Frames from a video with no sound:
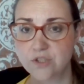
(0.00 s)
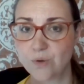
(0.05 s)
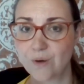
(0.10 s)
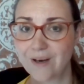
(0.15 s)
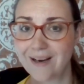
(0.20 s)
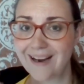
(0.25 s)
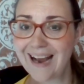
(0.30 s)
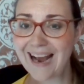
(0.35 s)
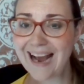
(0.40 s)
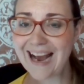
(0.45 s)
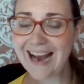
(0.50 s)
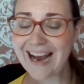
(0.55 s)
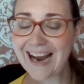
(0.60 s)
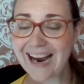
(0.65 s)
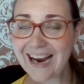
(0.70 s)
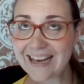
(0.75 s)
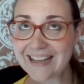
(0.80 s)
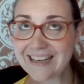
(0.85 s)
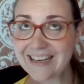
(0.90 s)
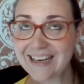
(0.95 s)
So I
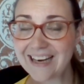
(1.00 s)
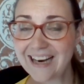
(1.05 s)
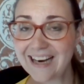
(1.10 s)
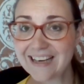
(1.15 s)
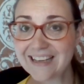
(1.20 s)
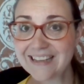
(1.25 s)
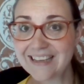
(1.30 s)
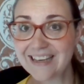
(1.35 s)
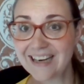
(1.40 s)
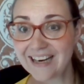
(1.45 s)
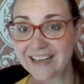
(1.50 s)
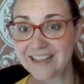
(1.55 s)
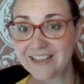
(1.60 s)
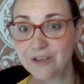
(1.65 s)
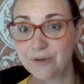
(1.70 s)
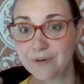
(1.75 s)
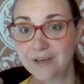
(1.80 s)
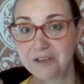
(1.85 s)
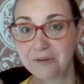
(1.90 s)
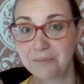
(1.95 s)
highly, highly,
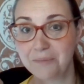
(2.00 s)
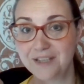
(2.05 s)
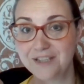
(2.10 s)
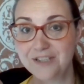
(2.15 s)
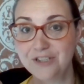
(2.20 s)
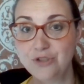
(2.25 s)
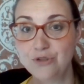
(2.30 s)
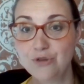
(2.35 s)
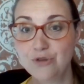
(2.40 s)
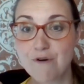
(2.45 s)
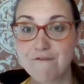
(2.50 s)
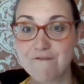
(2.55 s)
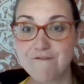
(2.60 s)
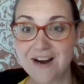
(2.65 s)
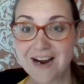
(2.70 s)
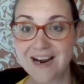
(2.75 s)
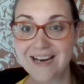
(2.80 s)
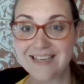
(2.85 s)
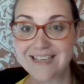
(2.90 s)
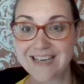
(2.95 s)
highly recommend you go
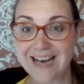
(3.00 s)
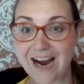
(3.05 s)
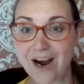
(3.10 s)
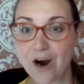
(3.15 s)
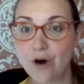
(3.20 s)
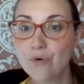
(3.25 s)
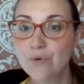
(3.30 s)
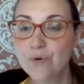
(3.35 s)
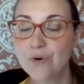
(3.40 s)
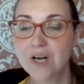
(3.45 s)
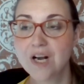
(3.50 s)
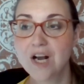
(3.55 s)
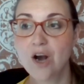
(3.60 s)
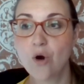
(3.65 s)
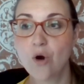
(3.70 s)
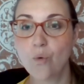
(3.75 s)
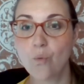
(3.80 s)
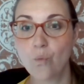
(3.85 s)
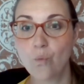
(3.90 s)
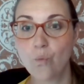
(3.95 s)
find out
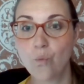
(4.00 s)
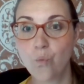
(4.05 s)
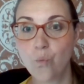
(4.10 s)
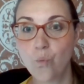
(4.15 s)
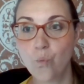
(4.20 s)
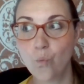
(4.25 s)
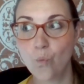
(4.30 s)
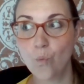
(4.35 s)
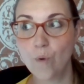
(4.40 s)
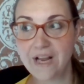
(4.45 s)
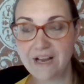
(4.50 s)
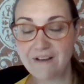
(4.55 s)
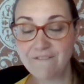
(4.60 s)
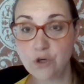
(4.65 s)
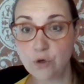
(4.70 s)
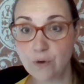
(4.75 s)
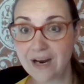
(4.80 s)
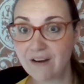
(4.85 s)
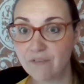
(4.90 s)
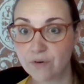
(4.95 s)
if
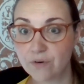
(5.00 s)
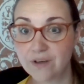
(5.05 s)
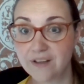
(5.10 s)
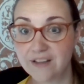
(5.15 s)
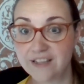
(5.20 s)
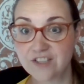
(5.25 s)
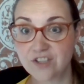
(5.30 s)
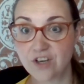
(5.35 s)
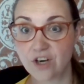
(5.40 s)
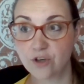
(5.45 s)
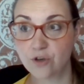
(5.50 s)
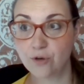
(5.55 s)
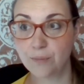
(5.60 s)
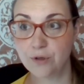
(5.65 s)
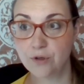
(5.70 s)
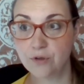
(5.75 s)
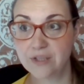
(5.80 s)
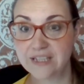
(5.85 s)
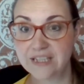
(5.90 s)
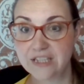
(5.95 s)
you have one of these
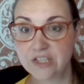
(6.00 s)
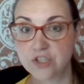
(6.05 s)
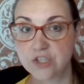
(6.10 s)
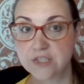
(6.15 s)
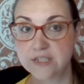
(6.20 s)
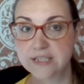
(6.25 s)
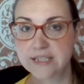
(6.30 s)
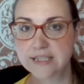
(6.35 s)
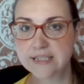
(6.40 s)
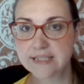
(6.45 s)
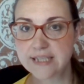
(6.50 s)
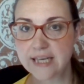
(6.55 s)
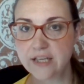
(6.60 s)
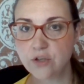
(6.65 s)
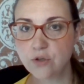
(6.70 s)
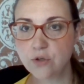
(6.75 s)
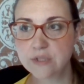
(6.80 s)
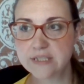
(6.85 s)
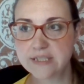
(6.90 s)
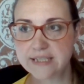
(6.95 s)
autoimmune conditions, because then
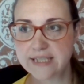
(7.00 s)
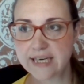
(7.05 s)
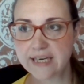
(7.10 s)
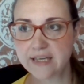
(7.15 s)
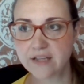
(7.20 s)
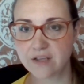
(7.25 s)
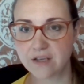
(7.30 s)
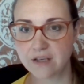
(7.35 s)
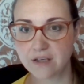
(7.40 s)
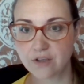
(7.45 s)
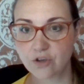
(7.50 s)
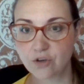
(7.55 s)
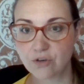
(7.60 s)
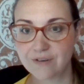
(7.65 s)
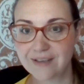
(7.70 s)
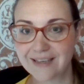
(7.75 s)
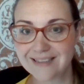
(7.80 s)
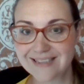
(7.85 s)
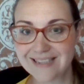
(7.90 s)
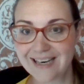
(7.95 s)
you can take the
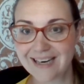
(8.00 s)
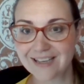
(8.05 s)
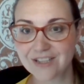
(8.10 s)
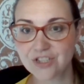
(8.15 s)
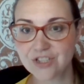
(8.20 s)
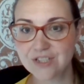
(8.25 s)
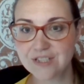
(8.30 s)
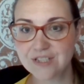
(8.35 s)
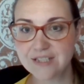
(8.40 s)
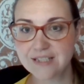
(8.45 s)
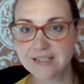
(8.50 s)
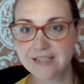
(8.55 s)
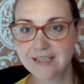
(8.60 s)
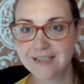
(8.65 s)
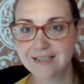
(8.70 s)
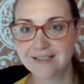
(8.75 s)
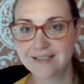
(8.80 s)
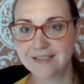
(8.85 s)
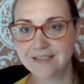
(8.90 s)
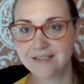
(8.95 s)
correct actions
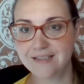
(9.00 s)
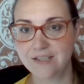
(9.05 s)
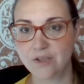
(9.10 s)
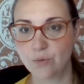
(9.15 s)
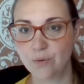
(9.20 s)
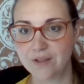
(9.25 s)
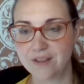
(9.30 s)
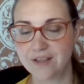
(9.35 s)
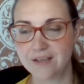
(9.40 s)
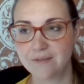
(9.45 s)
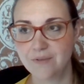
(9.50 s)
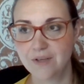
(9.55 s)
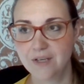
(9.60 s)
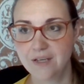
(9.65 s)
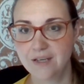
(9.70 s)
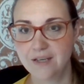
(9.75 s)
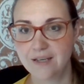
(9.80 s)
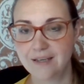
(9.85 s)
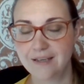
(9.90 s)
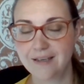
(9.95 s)
to deal with it.
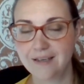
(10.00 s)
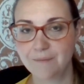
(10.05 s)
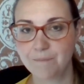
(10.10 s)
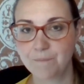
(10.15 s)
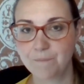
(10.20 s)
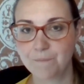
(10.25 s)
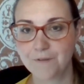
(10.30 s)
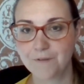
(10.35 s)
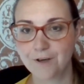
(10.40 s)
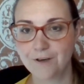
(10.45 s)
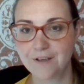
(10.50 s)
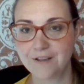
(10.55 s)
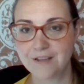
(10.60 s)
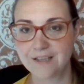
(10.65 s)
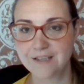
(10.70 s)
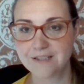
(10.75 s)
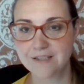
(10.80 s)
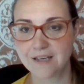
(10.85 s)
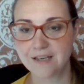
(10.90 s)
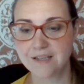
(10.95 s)
Um, all right.
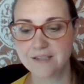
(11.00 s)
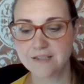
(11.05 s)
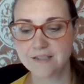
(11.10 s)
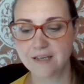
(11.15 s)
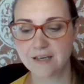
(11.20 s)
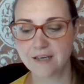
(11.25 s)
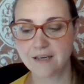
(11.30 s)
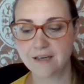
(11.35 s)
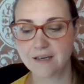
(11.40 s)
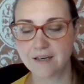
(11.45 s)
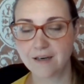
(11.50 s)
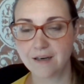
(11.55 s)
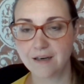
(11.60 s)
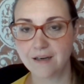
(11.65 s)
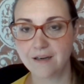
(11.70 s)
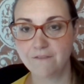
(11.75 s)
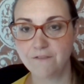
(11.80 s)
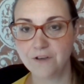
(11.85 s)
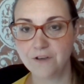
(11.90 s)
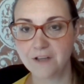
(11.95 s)
Thanks, guys. Uh,
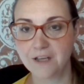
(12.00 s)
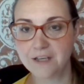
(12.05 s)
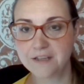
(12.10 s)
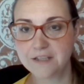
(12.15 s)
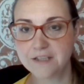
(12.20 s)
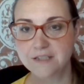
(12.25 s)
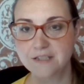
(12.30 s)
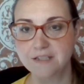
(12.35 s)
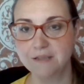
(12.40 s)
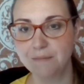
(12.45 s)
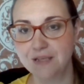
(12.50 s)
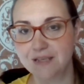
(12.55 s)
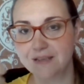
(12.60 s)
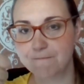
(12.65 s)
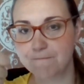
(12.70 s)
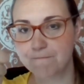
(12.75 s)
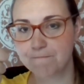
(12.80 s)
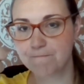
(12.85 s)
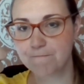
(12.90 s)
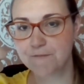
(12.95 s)
if you like this, give me
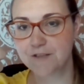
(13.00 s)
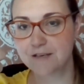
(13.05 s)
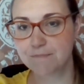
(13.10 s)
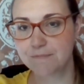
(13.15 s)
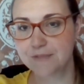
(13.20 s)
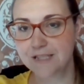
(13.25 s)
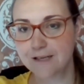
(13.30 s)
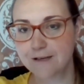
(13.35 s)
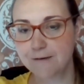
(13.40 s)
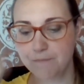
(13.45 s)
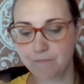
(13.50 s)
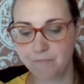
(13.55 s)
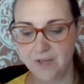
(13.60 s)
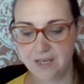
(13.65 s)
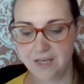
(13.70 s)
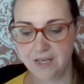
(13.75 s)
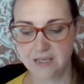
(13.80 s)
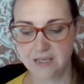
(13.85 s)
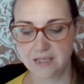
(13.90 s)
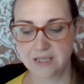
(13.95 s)
a thumbs up,
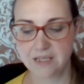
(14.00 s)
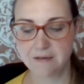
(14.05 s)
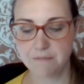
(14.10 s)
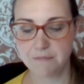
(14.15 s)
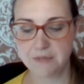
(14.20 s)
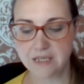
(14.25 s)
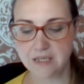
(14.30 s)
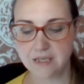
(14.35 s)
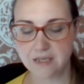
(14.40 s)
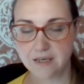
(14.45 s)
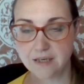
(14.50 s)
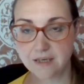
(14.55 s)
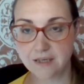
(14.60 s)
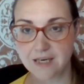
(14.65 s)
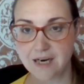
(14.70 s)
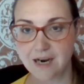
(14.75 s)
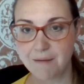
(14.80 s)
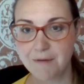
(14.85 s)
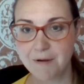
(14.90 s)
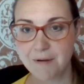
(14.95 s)
give me a
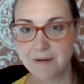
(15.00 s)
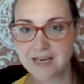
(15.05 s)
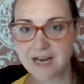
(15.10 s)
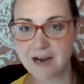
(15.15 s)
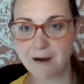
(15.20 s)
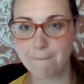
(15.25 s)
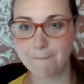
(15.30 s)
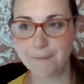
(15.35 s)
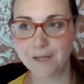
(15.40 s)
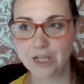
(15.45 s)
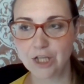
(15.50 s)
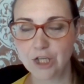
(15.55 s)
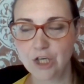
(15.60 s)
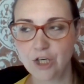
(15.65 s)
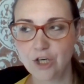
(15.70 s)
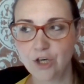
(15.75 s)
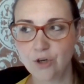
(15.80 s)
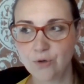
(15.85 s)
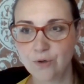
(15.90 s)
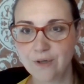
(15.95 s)
comment down
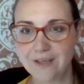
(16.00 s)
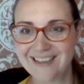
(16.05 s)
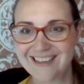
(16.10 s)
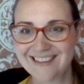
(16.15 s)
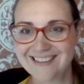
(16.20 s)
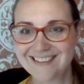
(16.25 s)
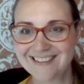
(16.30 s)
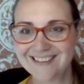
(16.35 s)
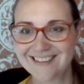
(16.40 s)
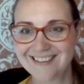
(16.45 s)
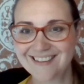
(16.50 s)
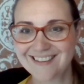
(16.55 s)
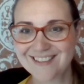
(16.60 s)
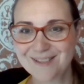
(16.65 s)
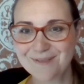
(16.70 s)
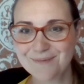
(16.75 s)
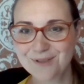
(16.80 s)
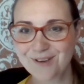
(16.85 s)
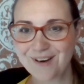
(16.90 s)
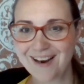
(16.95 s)
below, and
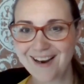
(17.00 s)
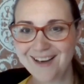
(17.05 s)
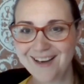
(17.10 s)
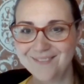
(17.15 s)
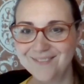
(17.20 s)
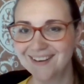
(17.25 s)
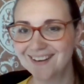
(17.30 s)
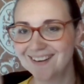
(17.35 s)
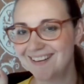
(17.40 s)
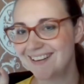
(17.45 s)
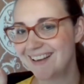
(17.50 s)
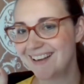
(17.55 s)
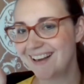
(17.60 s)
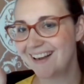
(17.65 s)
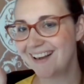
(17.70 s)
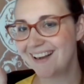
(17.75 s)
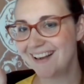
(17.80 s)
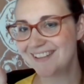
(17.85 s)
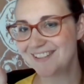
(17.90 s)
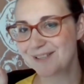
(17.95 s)
subscribe.
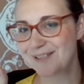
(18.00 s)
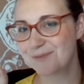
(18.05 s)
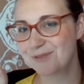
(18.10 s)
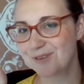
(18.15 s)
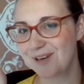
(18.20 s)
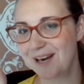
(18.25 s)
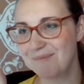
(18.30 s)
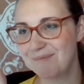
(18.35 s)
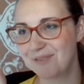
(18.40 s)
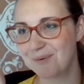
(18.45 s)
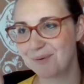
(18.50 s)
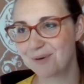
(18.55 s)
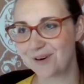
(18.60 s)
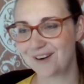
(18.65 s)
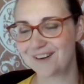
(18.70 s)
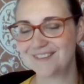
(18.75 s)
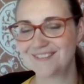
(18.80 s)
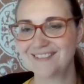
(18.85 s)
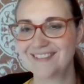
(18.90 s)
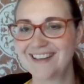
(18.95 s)
Yay. Subscribe for
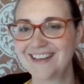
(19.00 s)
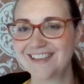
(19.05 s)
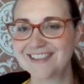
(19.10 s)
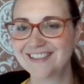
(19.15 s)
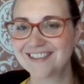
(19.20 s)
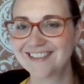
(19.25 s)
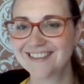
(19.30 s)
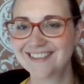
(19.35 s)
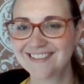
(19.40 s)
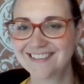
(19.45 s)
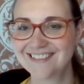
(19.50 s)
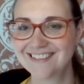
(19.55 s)
more. Thanks.